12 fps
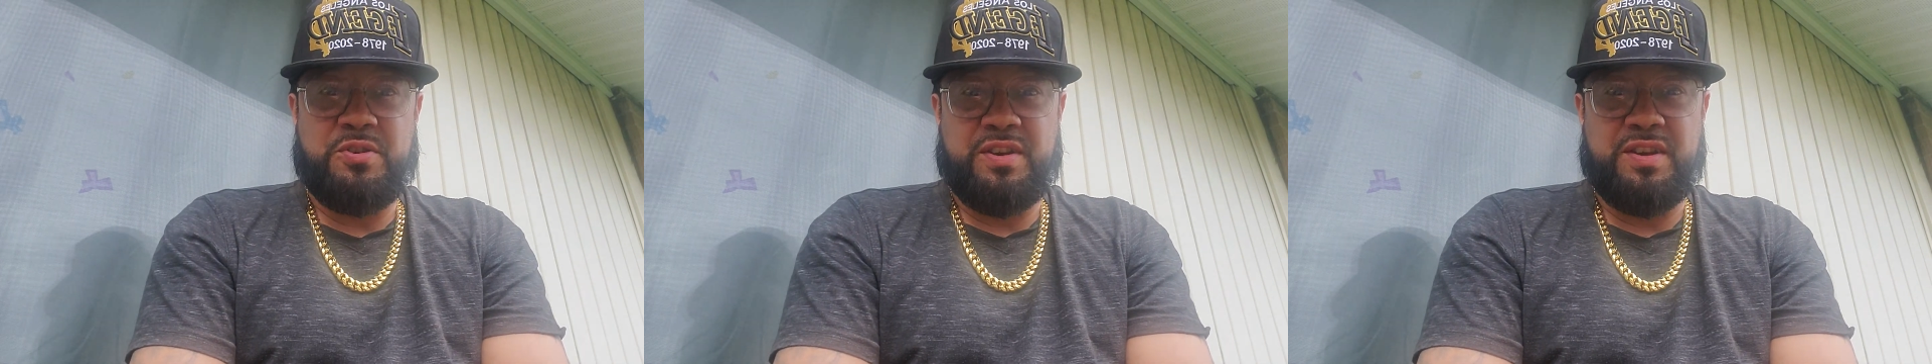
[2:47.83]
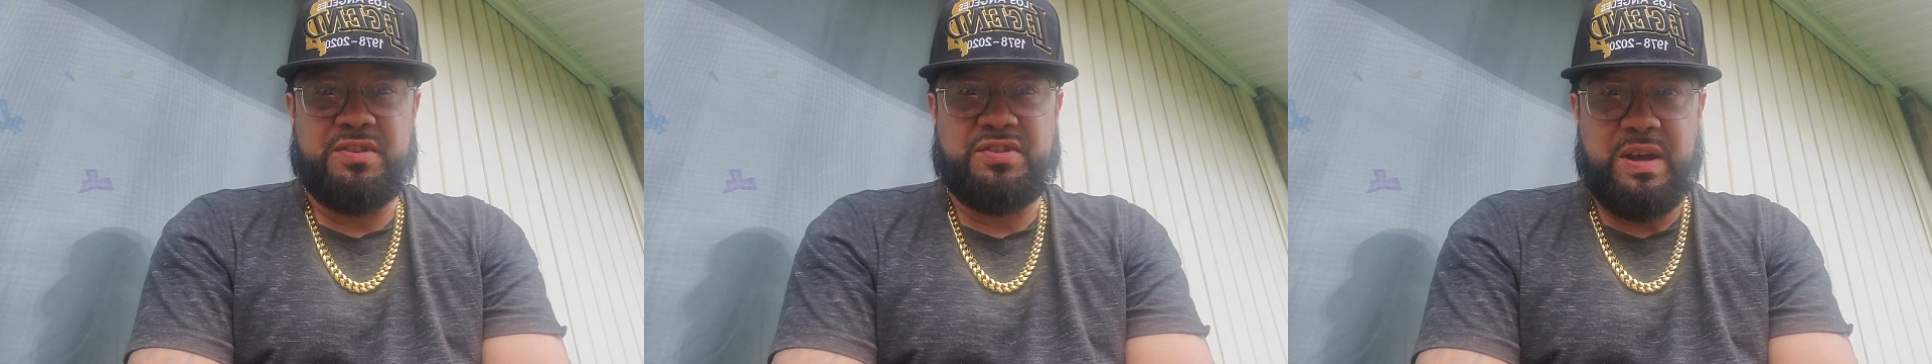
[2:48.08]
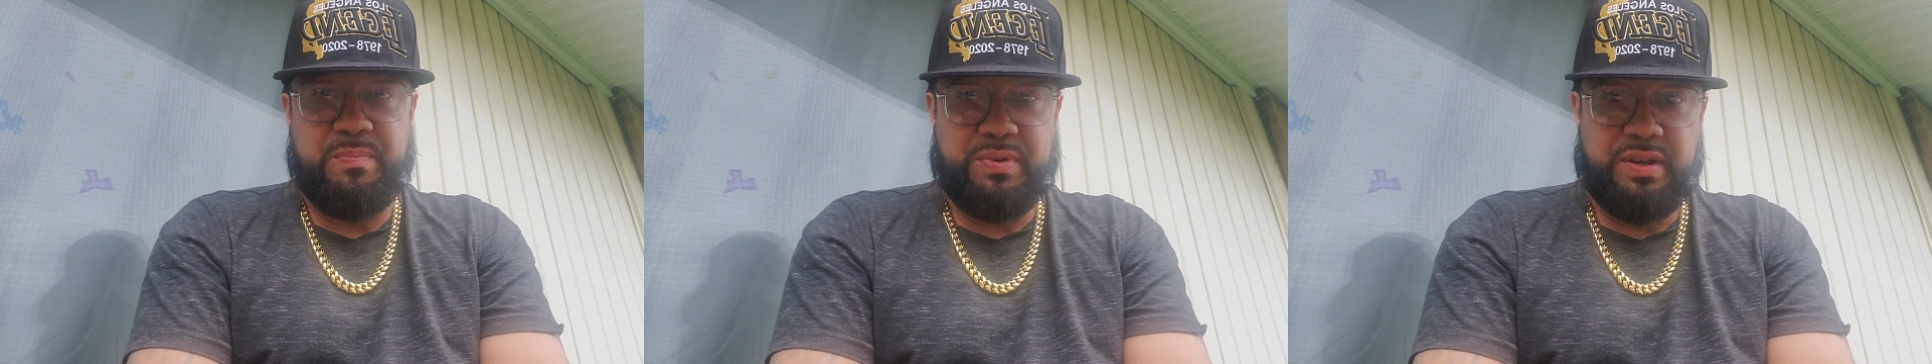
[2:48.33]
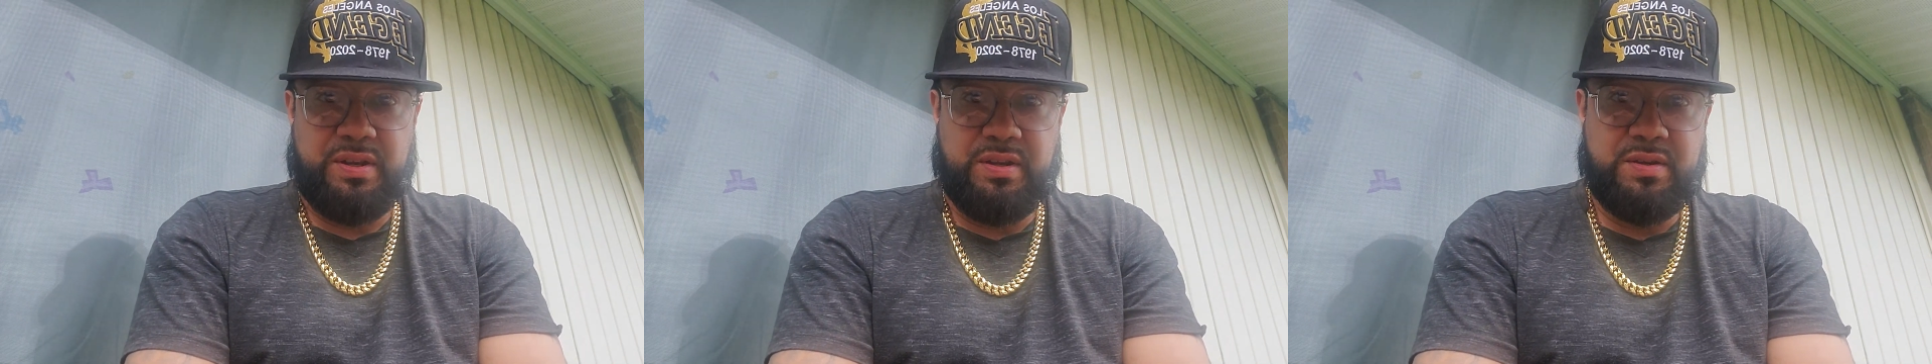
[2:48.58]
in
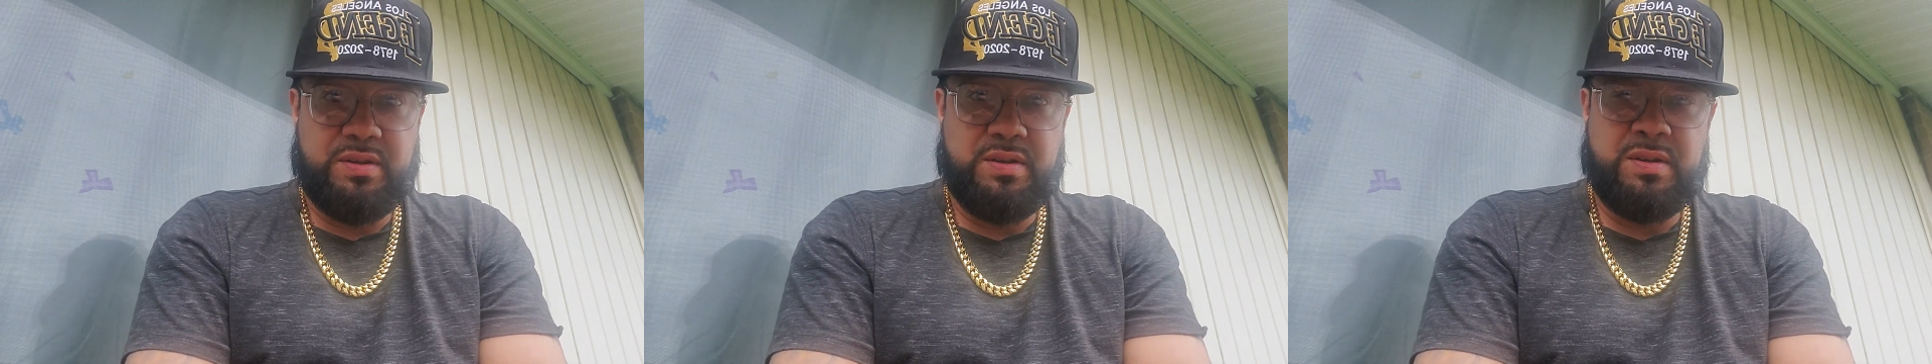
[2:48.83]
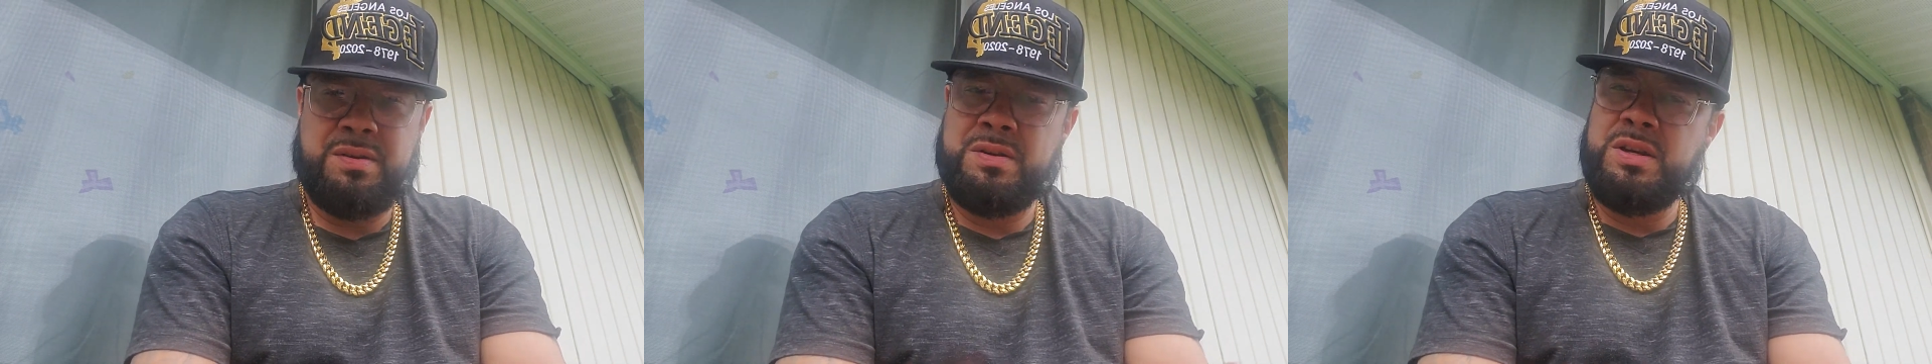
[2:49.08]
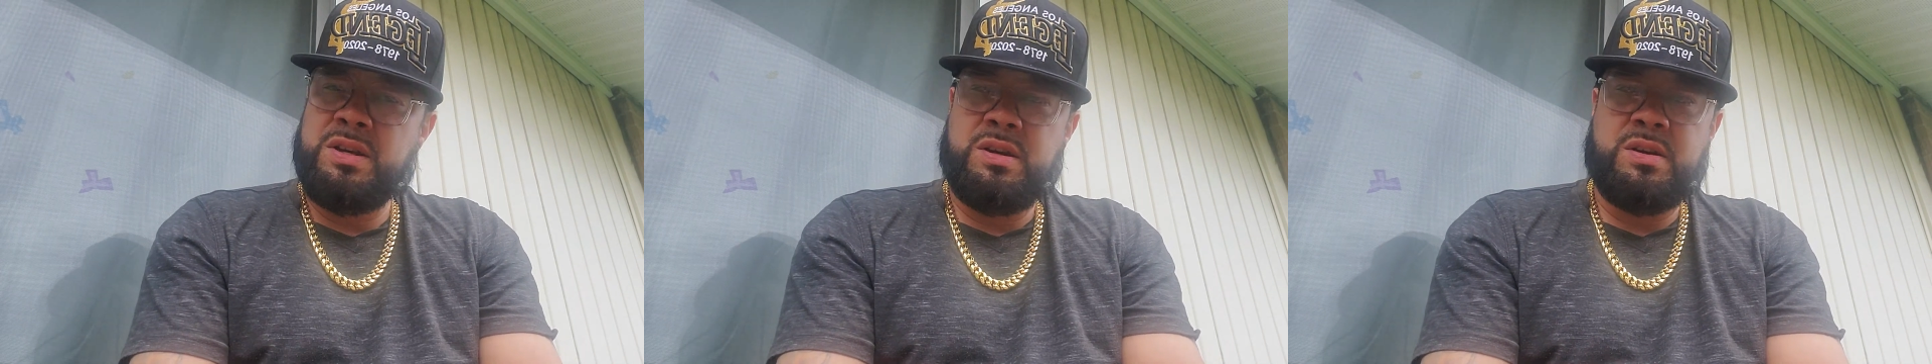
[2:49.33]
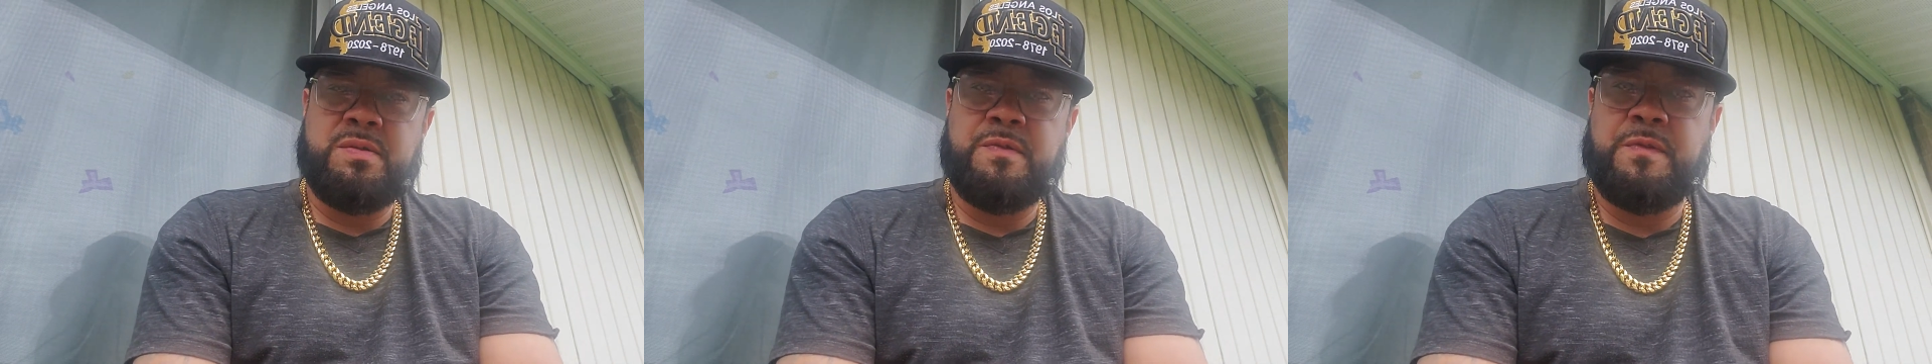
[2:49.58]
jeopardy
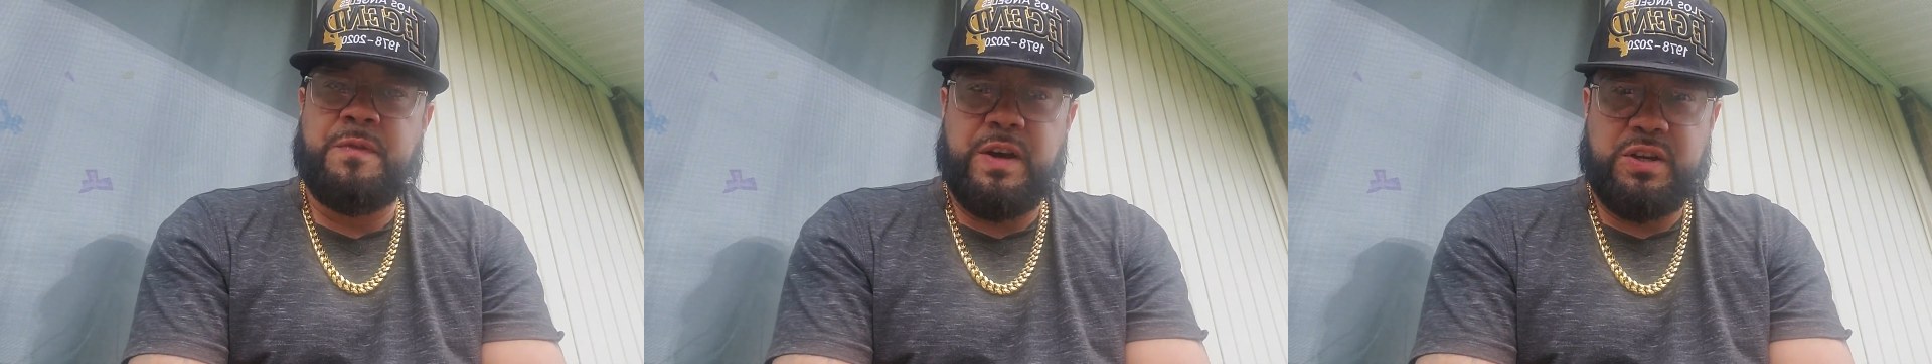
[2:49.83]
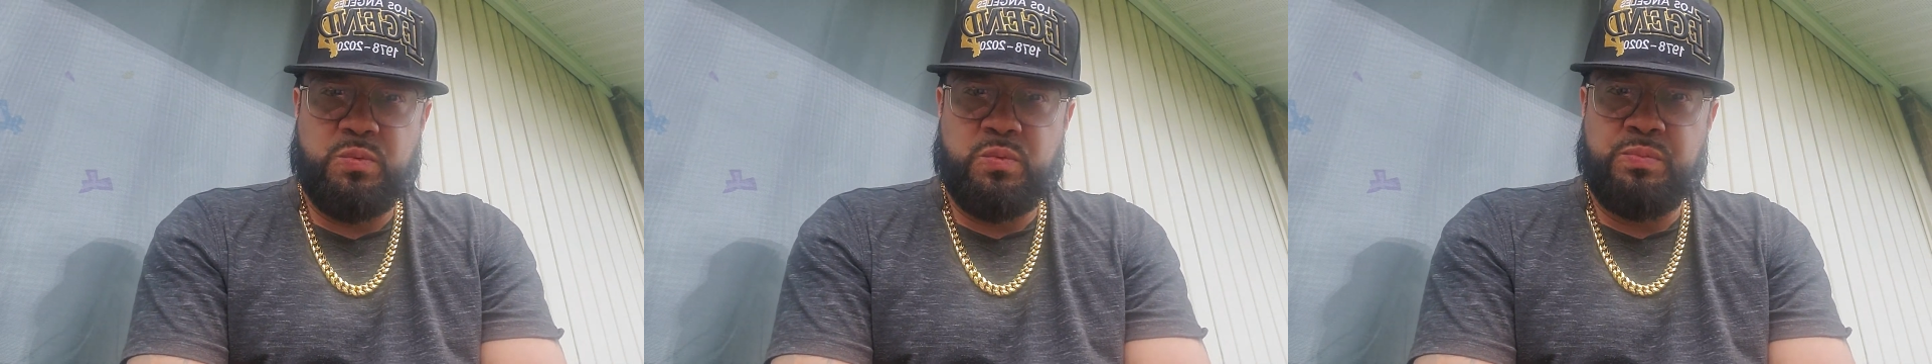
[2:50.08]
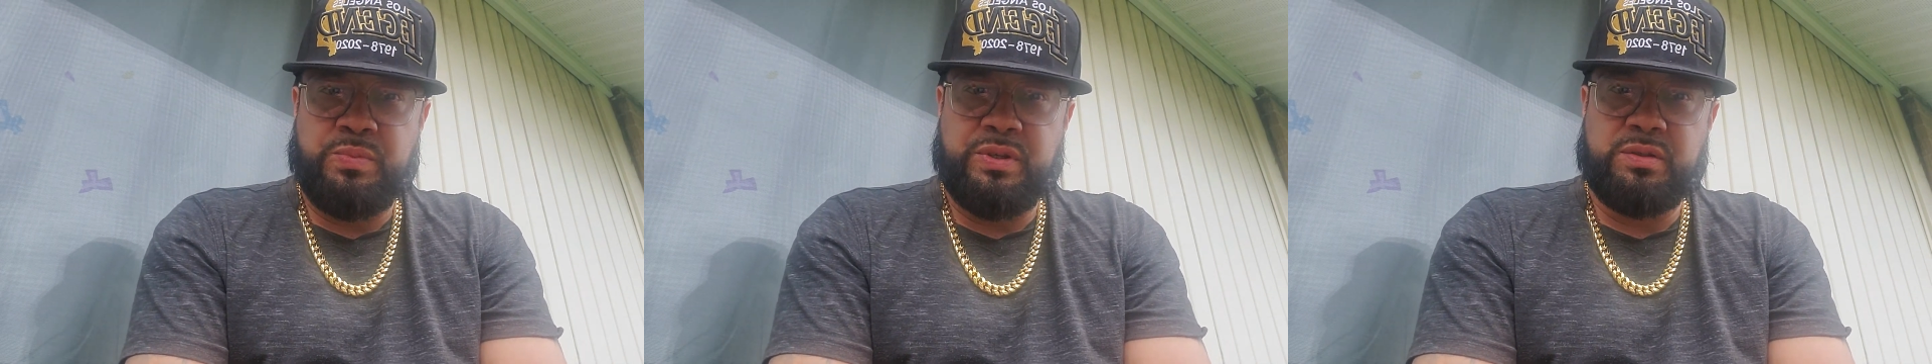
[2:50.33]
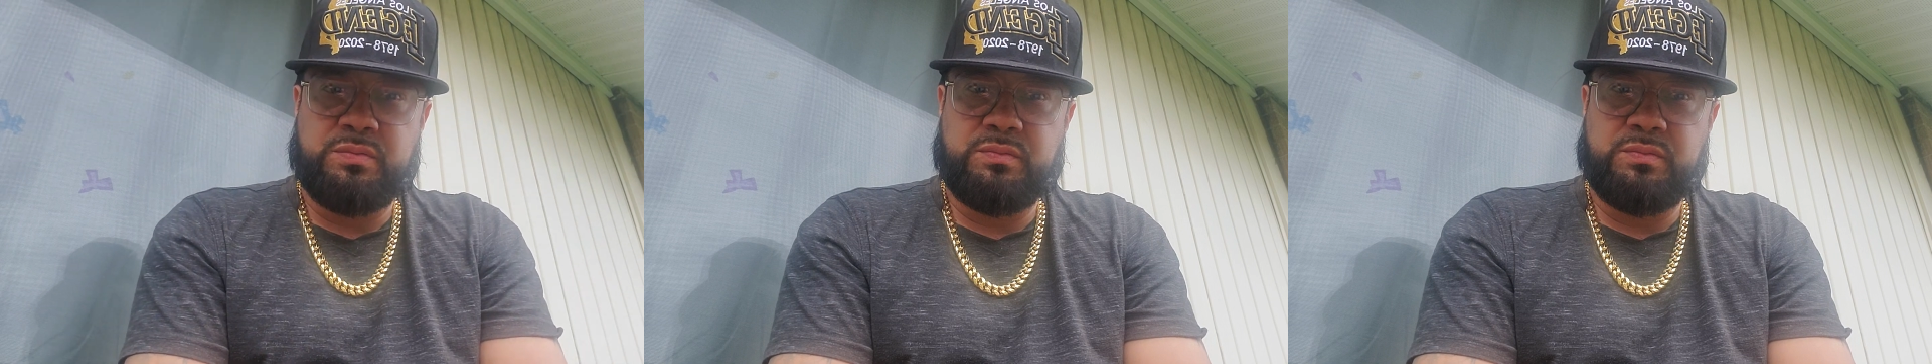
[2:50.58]
fucking with me.